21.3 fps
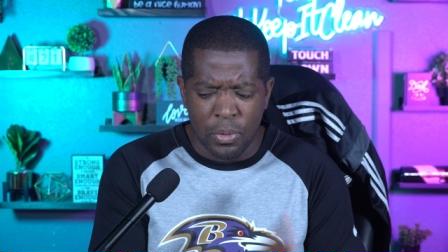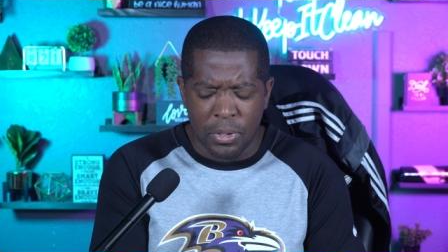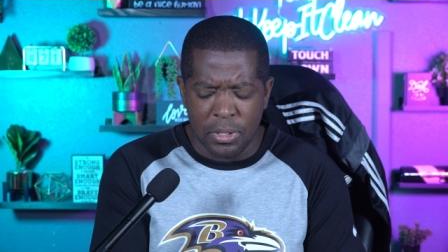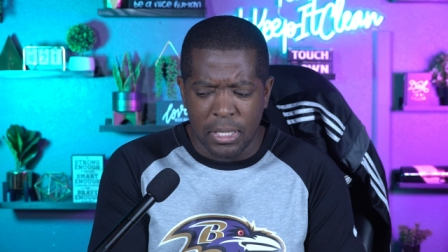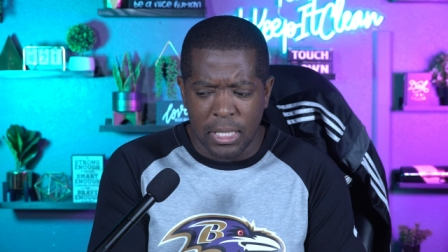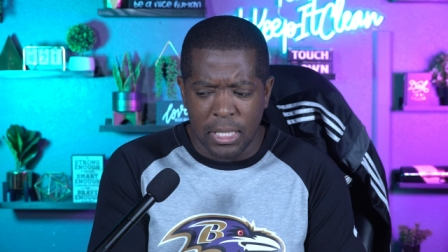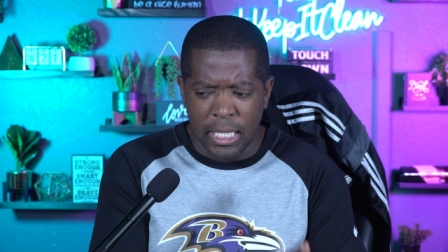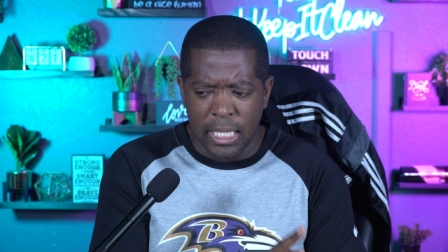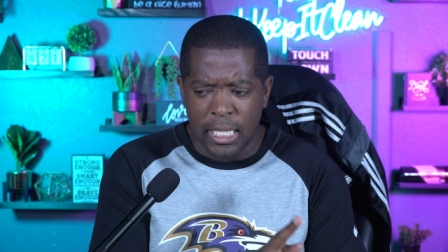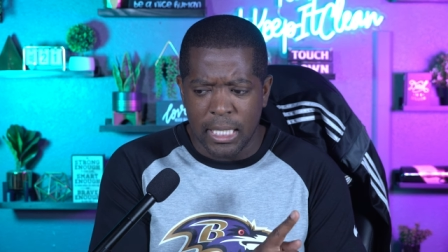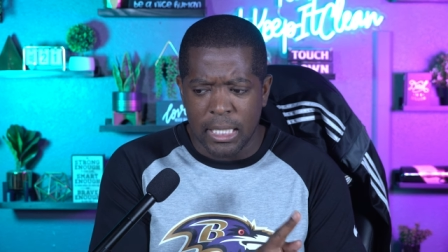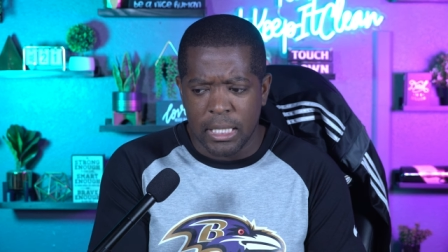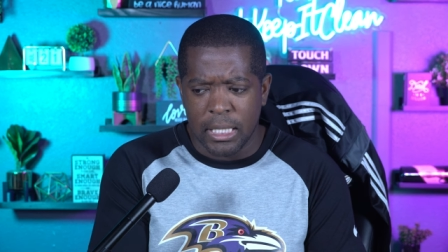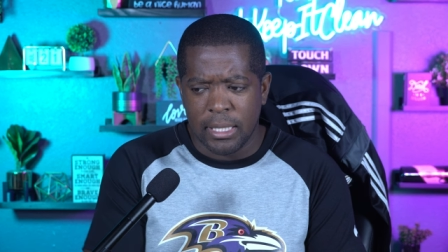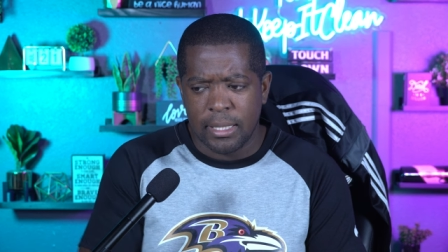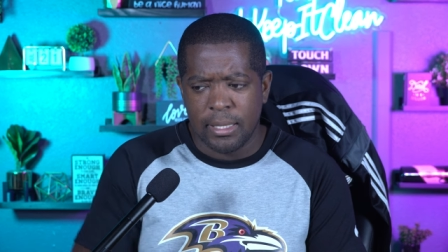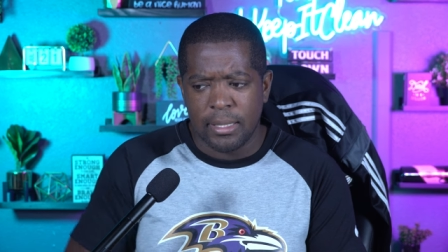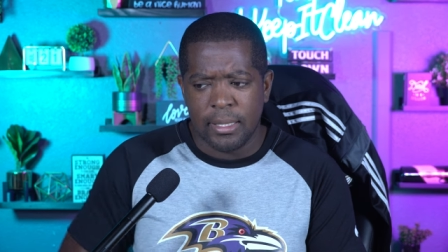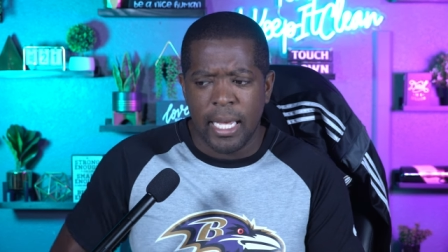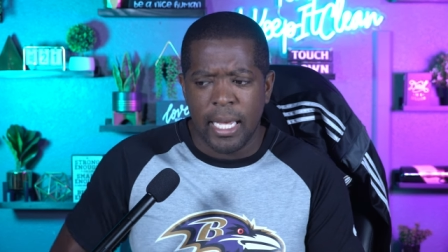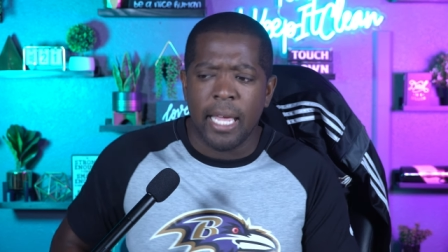was
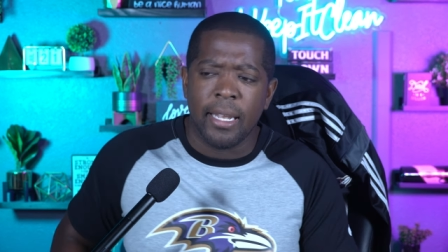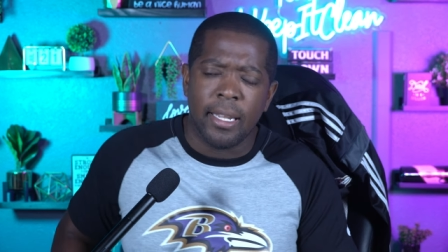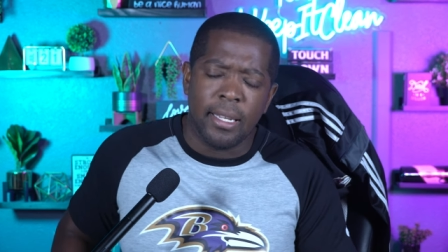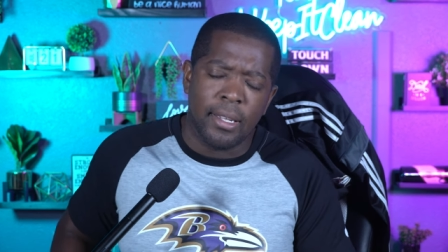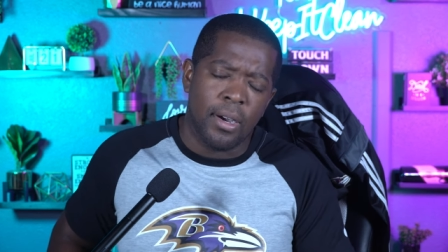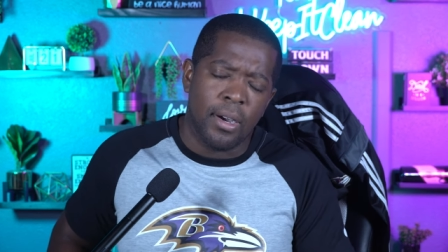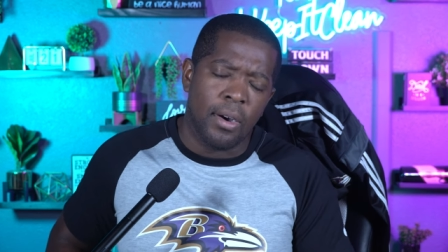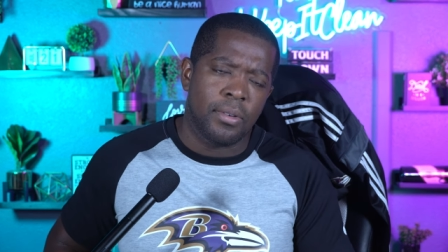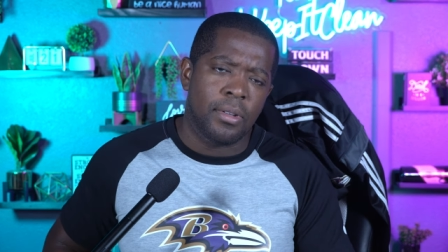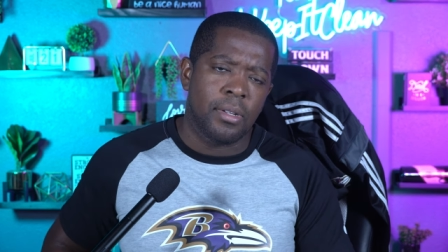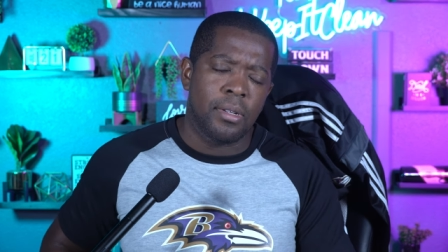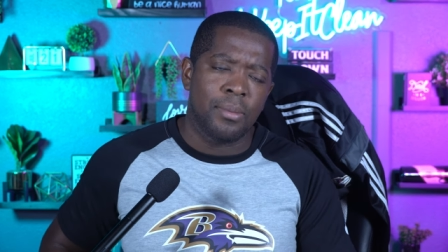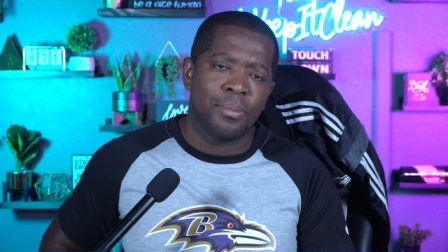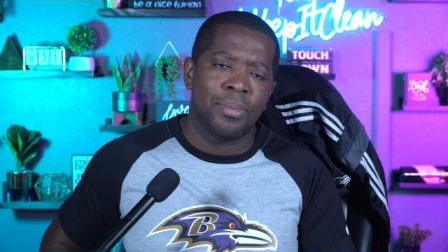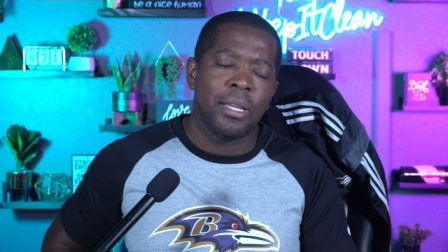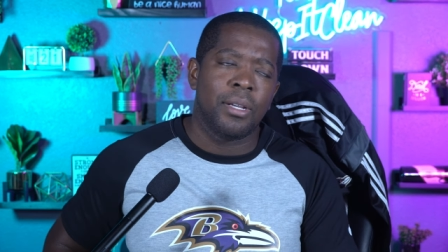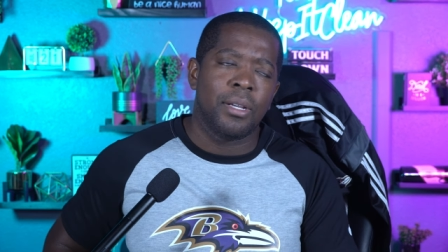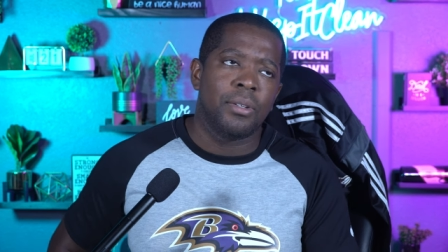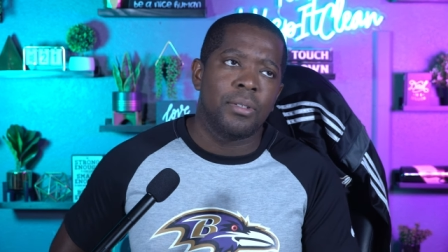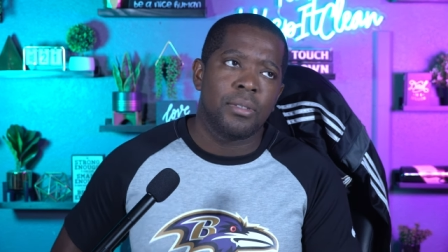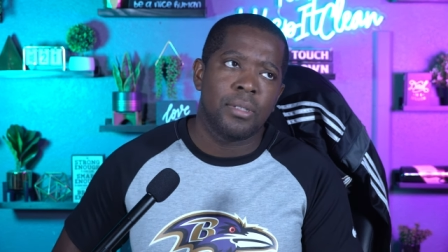against Andy Dalton and
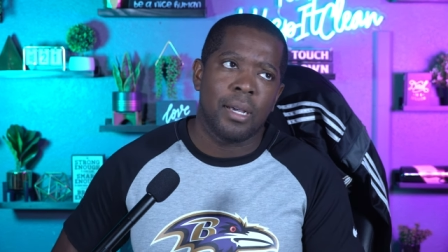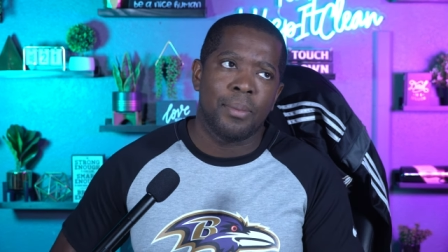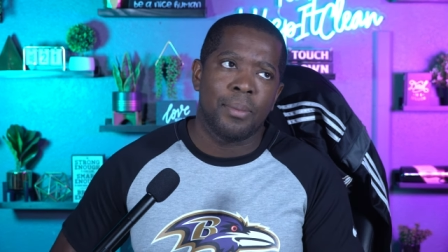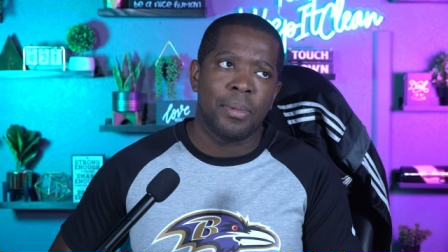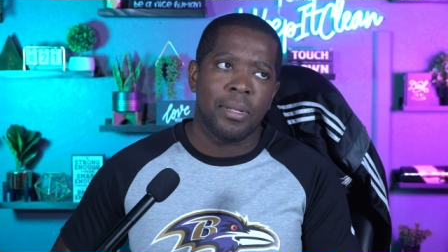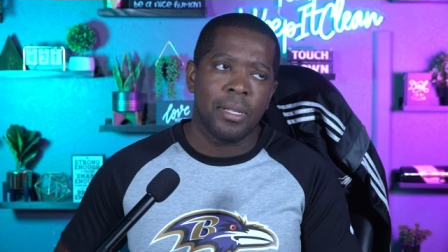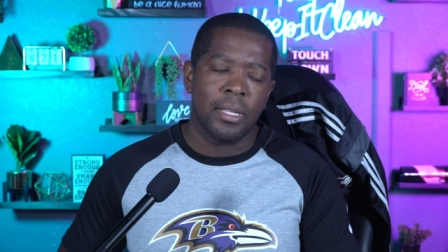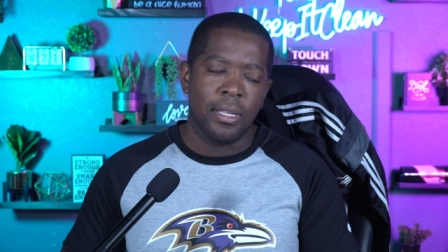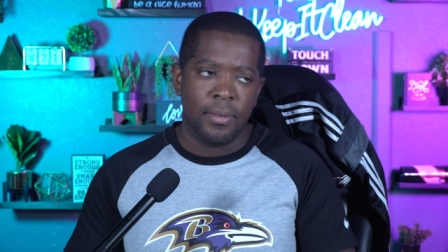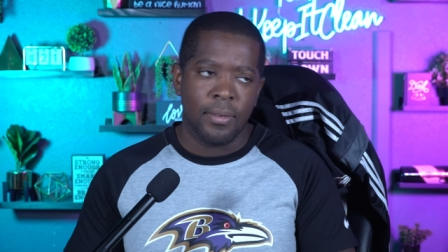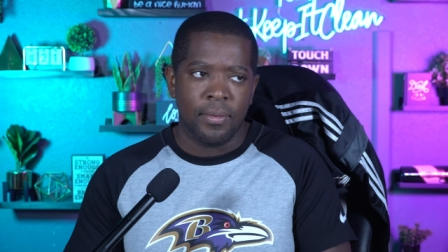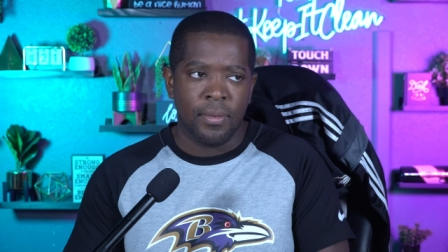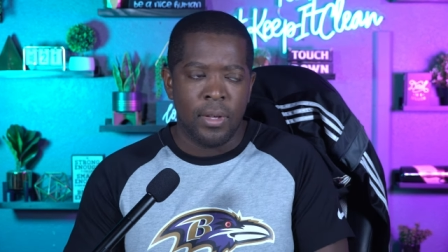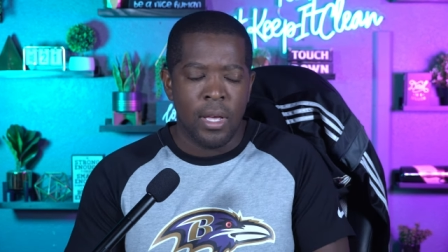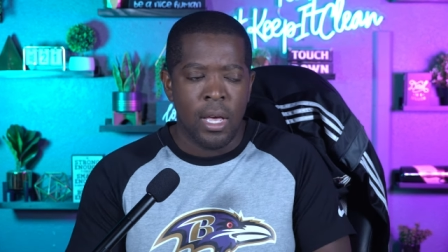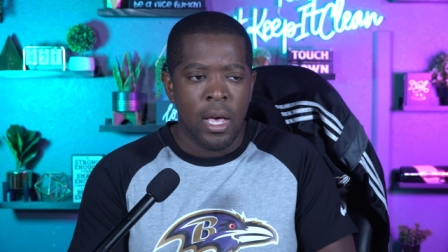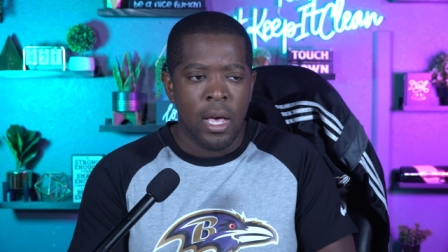the Bengals, I believe.